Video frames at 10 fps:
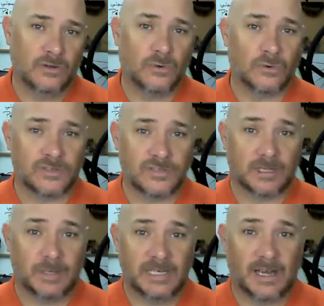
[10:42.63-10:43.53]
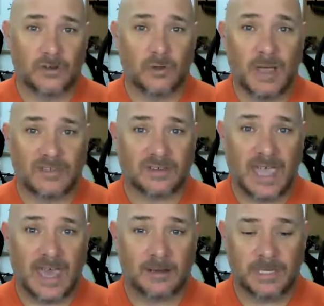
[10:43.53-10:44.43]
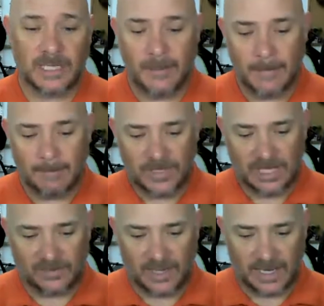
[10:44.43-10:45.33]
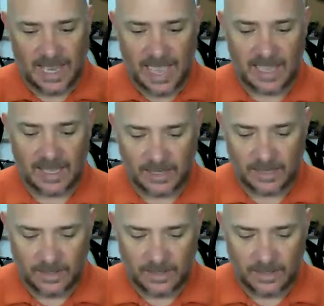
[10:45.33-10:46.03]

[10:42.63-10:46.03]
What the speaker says: courses in the Mañana No Mas Academy. It's like, hey,